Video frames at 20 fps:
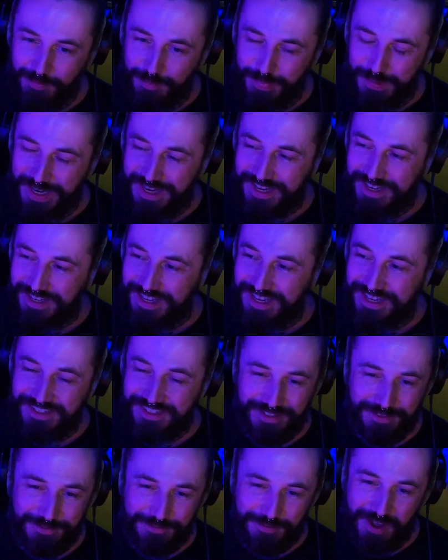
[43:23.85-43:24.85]
playing
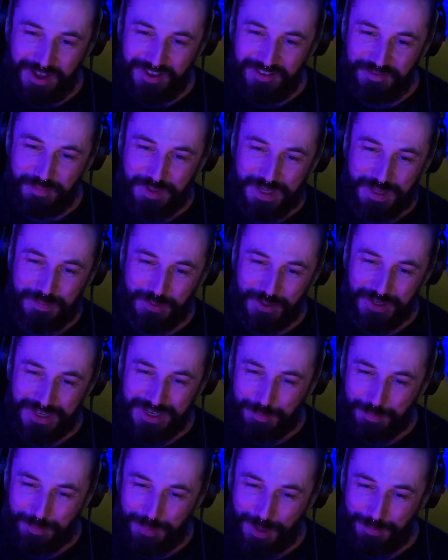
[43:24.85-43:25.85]
gigs to 5 people
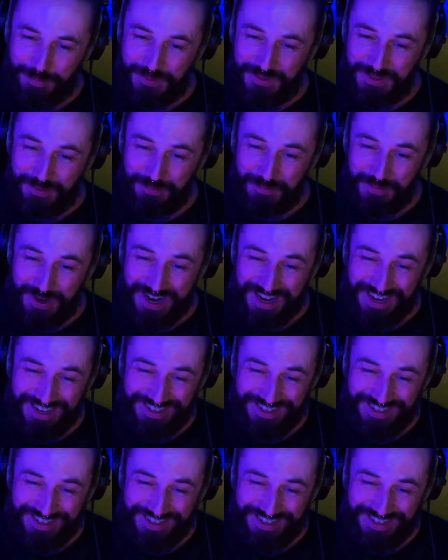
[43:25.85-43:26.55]
in a pub somewhere